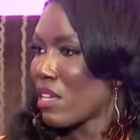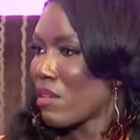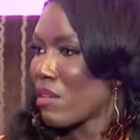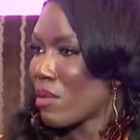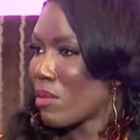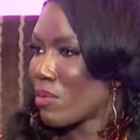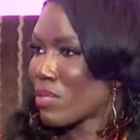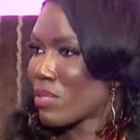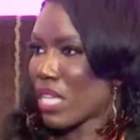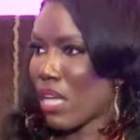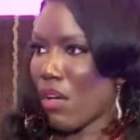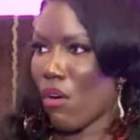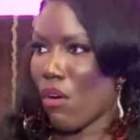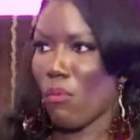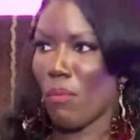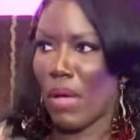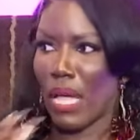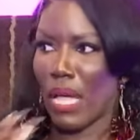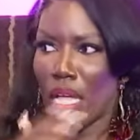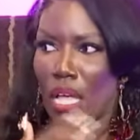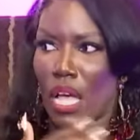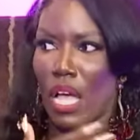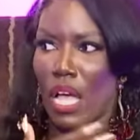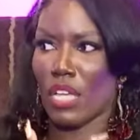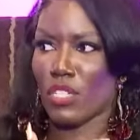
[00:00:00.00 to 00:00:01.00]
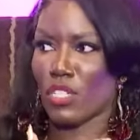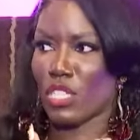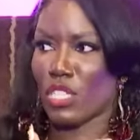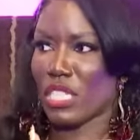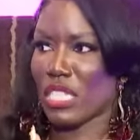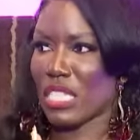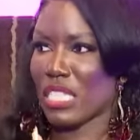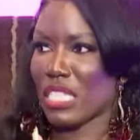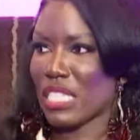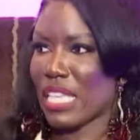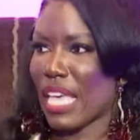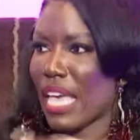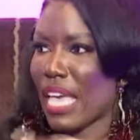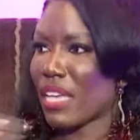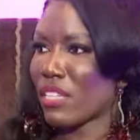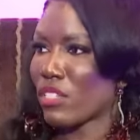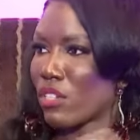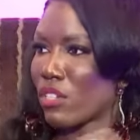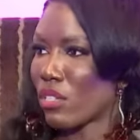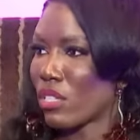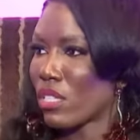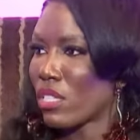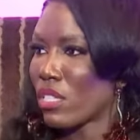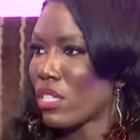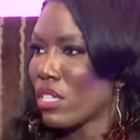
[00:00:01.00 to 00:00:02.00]
people say, oh my gosh, there's a
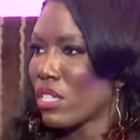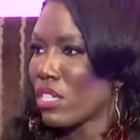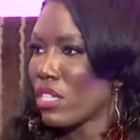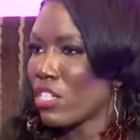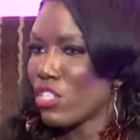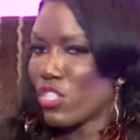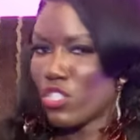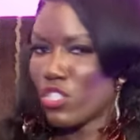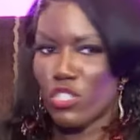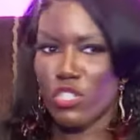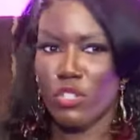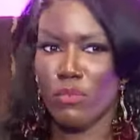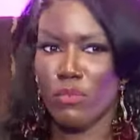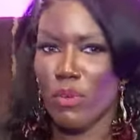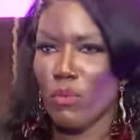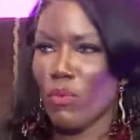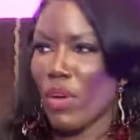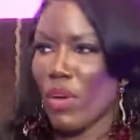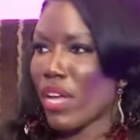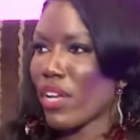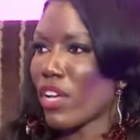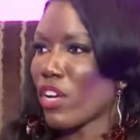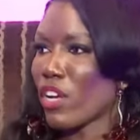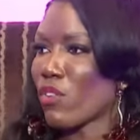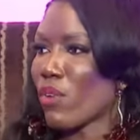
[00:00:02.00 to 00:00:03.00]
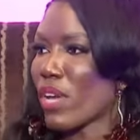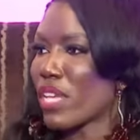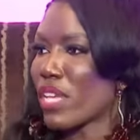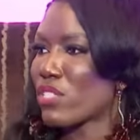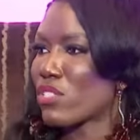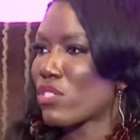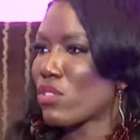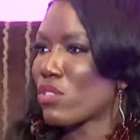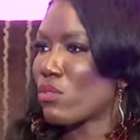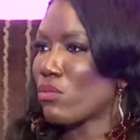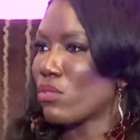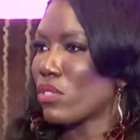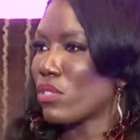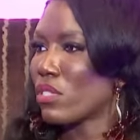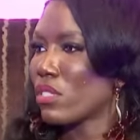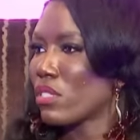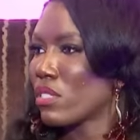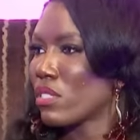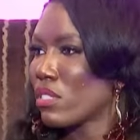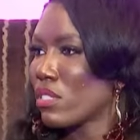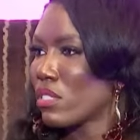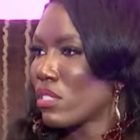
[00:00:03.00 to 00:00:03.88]
scandal. She should have been wearing a gray suit.